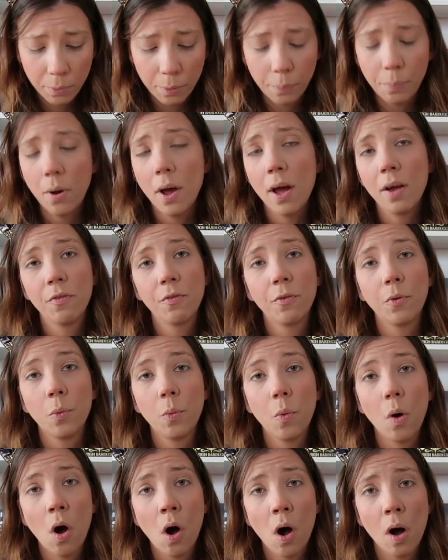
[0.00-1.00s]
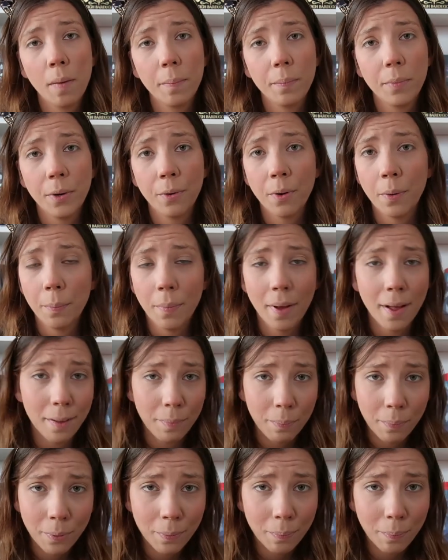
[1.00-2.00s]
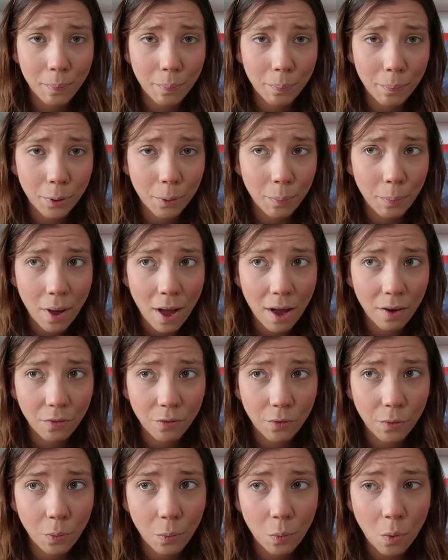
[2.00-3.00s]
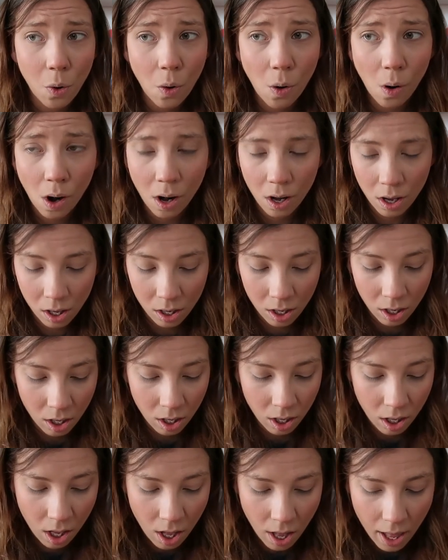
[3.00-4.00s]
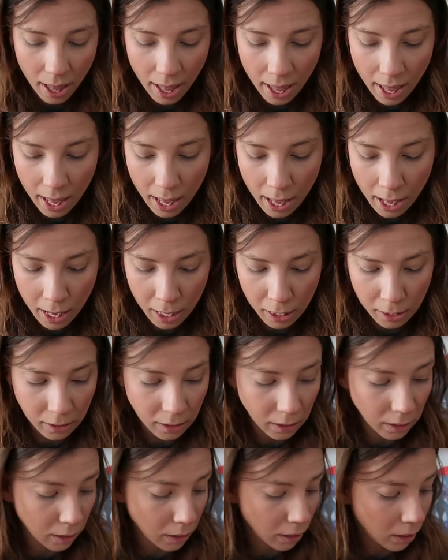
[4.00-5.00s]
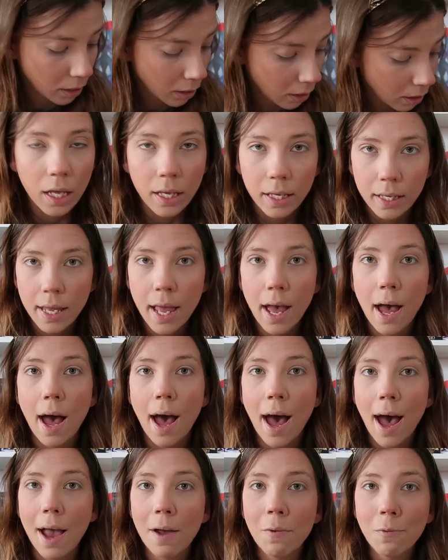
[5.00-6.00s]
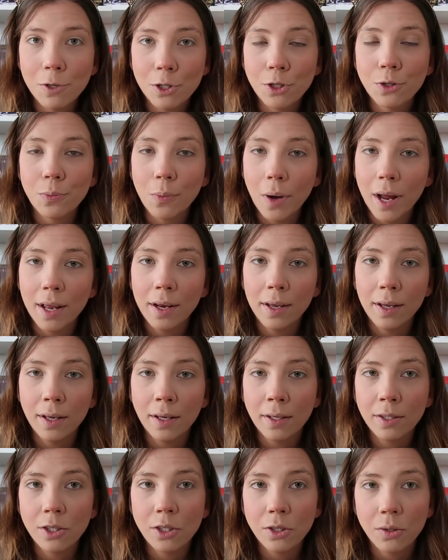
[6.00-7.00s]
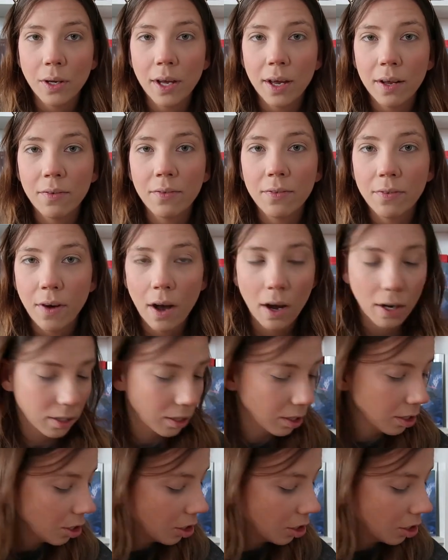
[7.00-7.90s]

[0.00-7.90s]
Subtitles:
prepared for war, Mirabelle prepared for war, and yeah, I was ready to get fucked.